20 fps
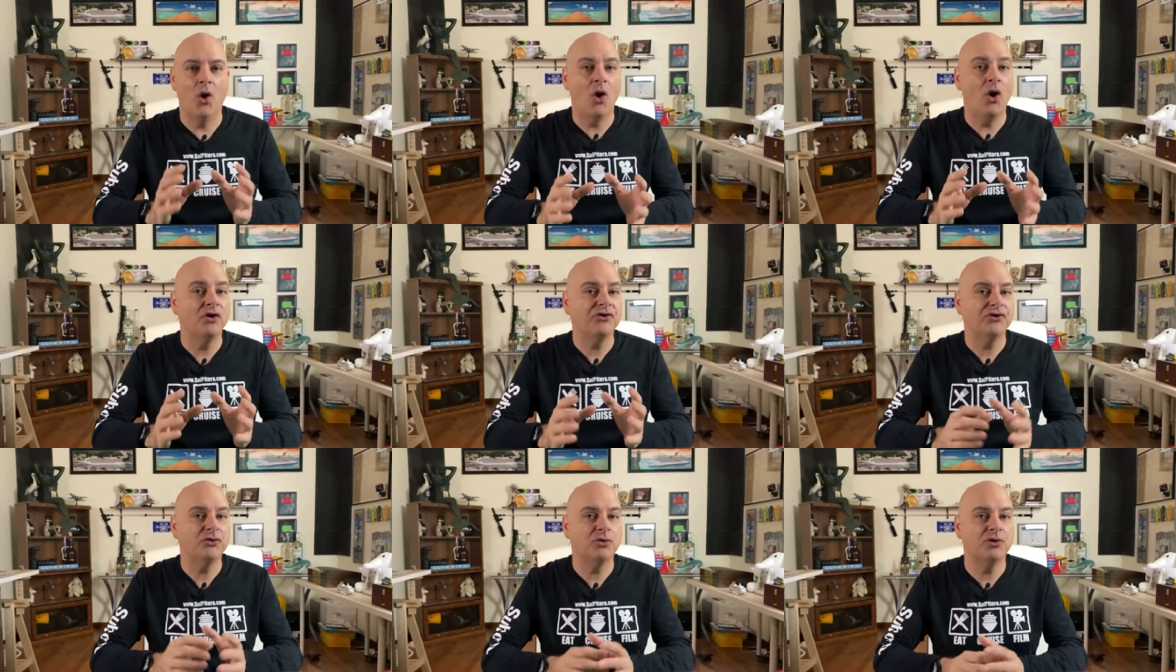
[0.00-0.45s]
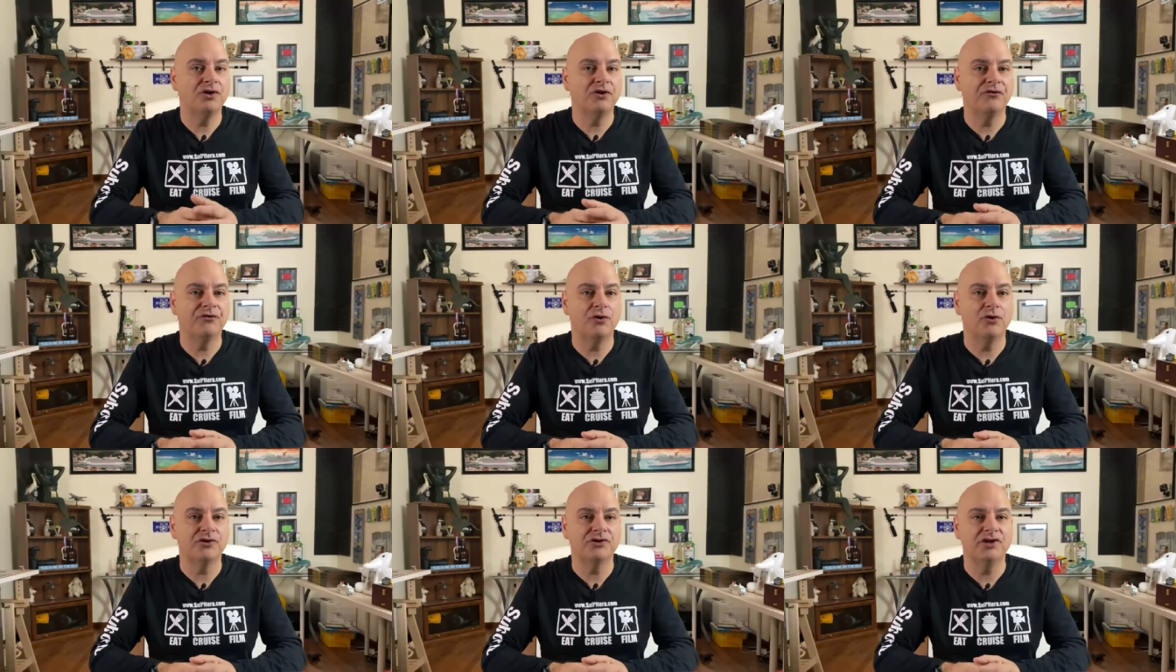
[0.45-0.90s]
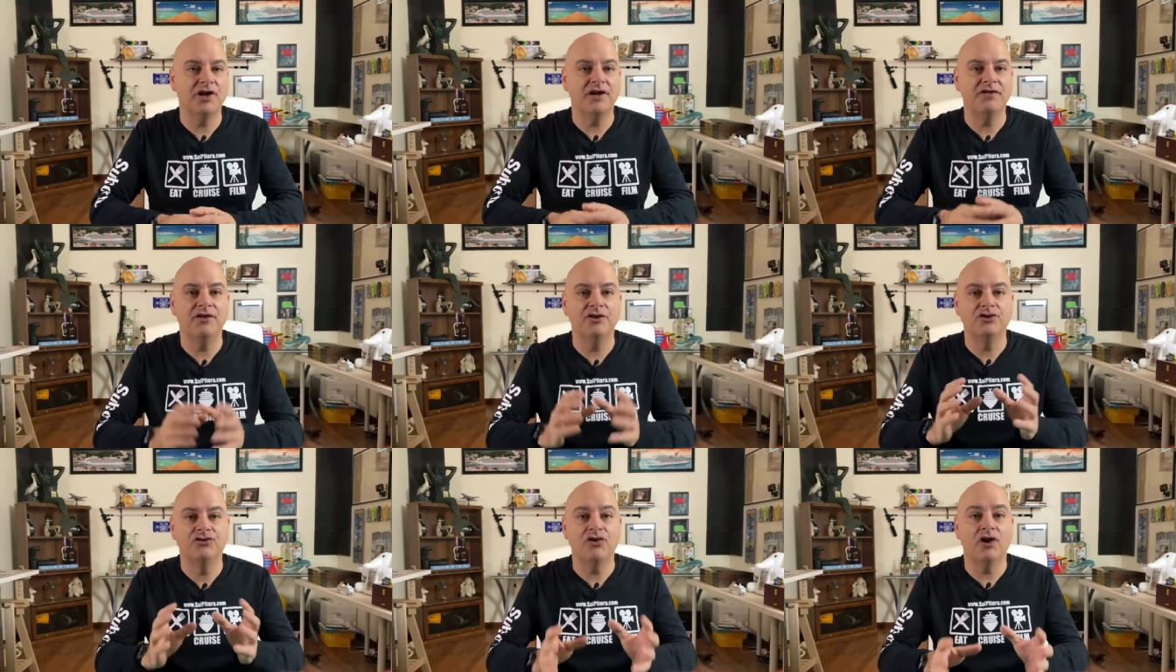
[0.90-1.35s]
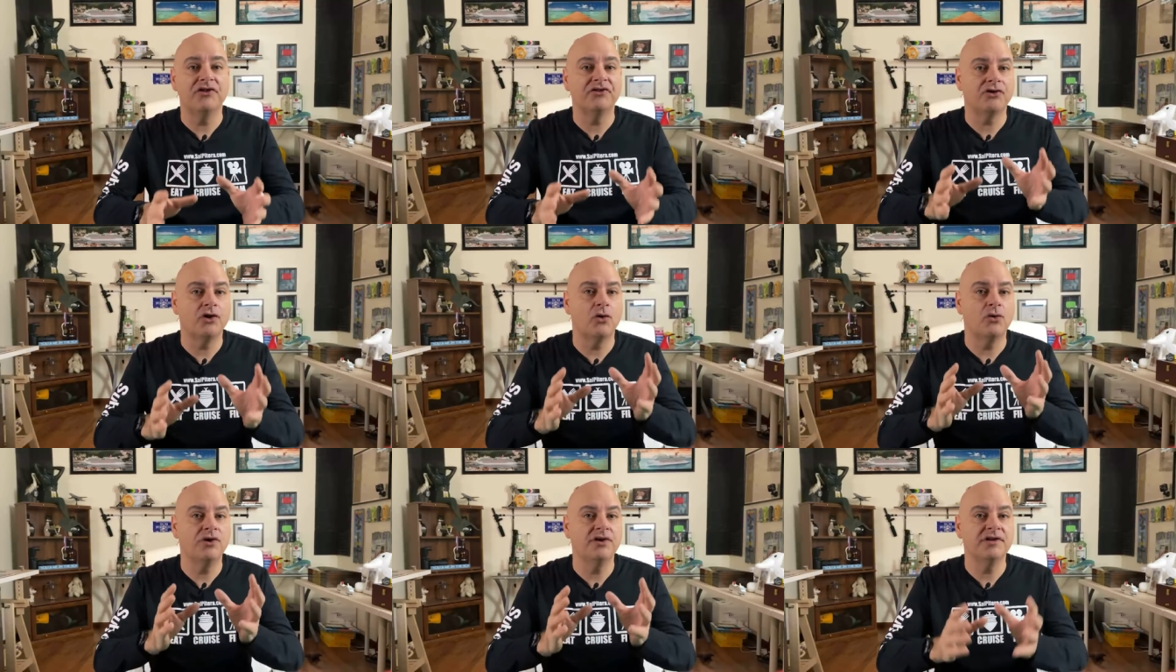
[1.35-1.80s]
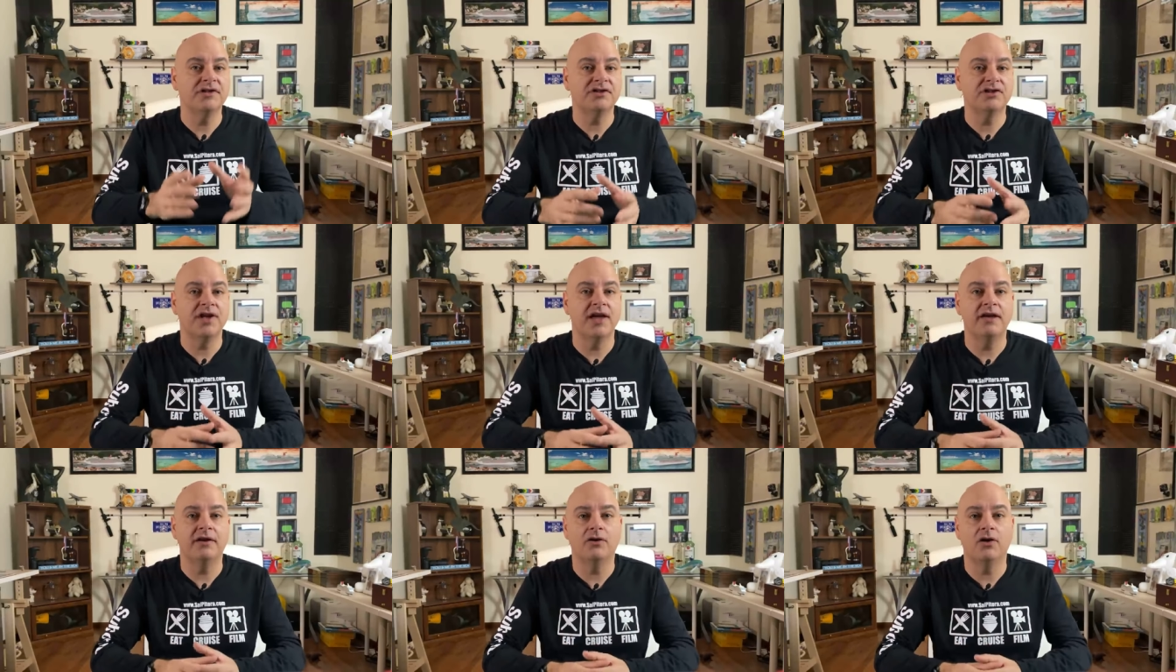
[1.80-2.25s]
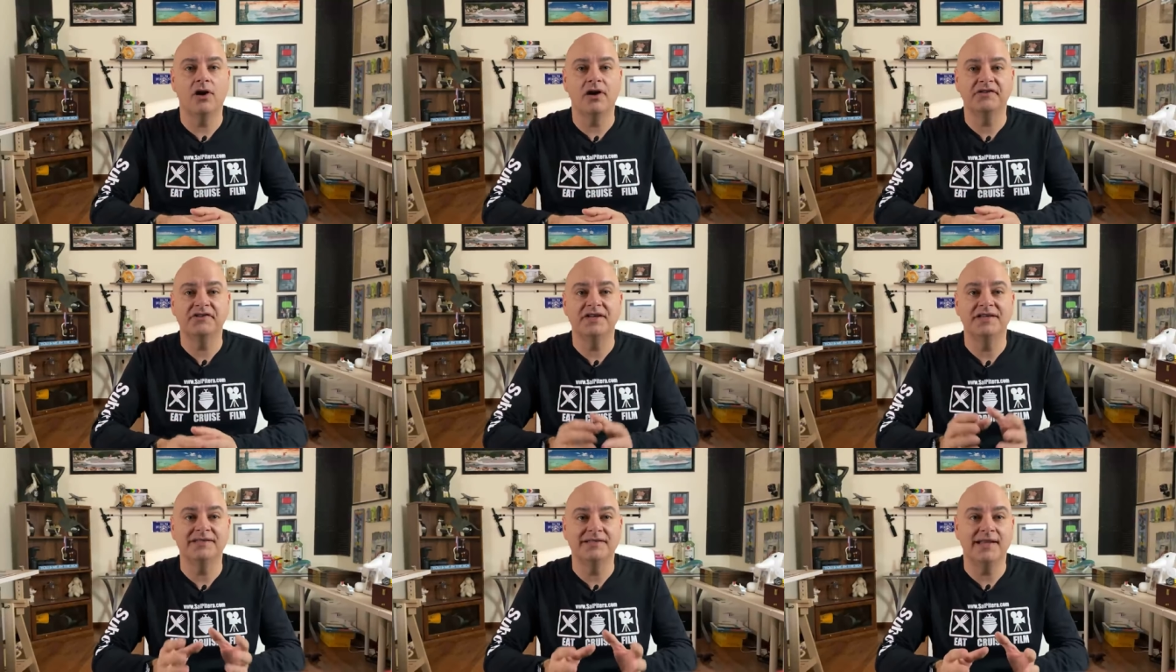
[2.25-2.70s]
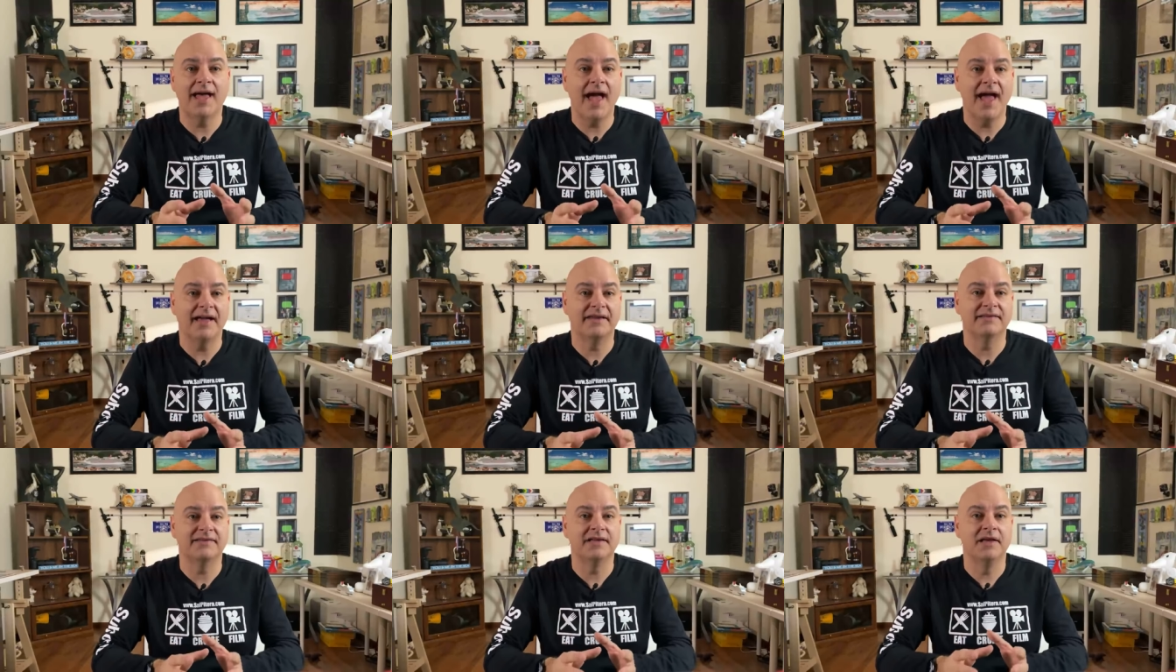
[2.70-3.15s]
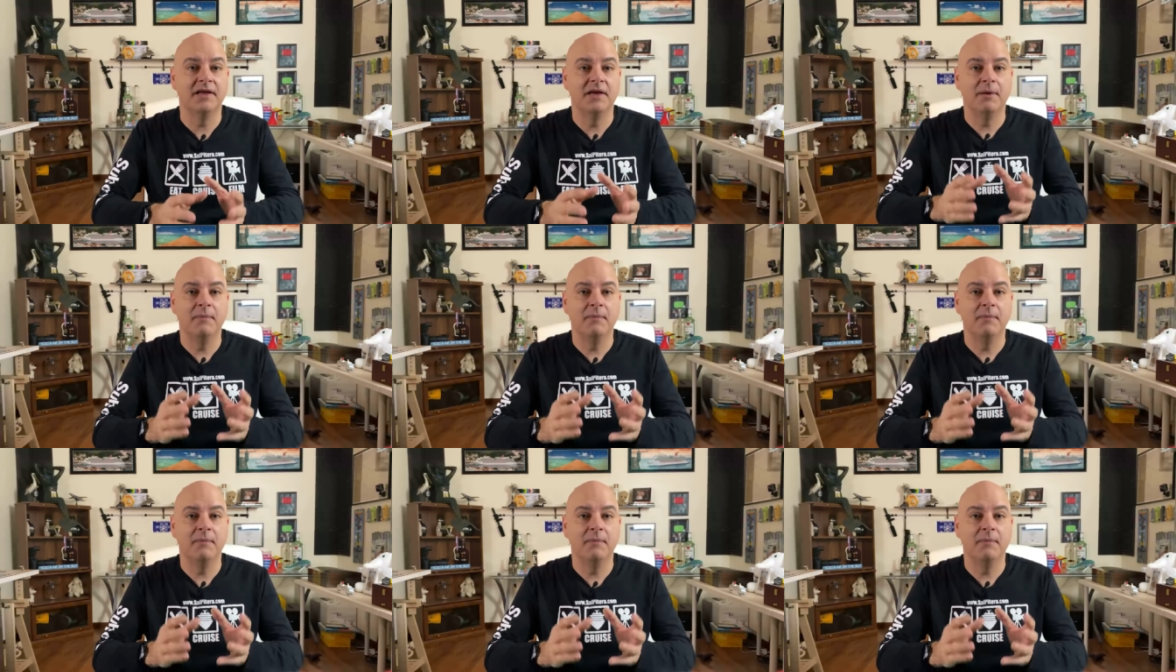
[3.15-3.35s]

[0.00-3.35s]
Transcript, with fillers: Also on the first day, the dress code in the steakhouse is lax.